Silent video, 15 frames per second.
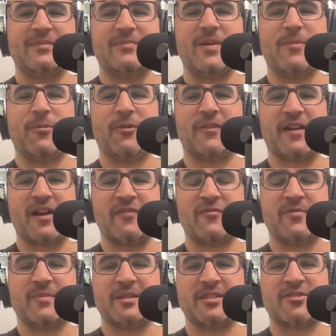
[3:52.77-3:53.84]
people in the
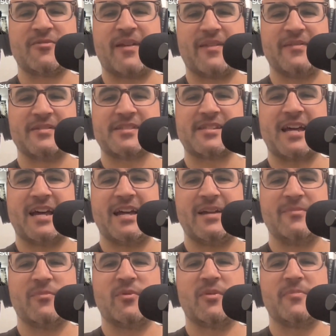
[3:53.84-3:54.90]
government around this
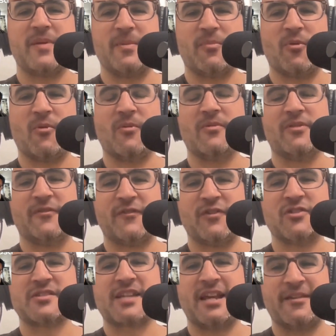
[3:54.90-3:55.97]
time, when the
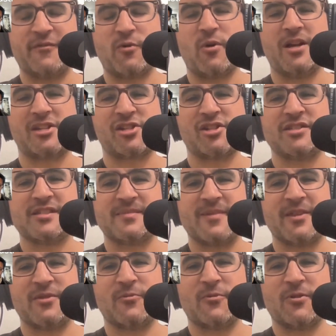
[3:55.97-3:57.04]
first kind of questions
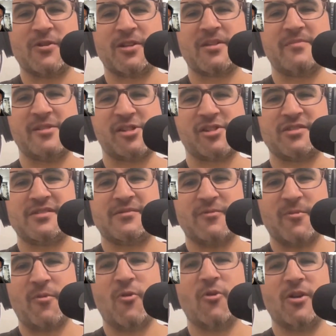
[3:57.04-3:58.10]
about the Warren Commission
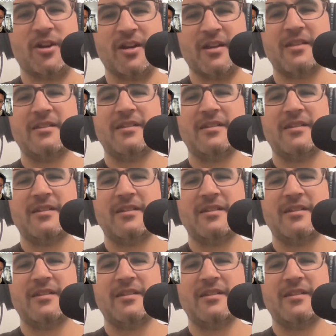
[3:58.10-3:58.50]
report,